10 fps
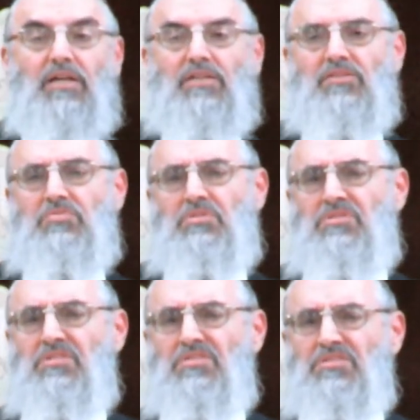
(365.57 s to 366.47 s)
This
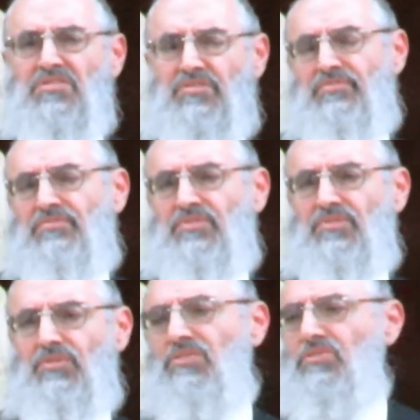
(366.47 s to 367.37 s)
person says,
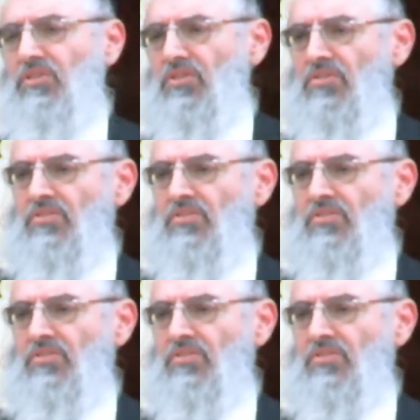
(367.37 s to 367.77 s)
wait a second.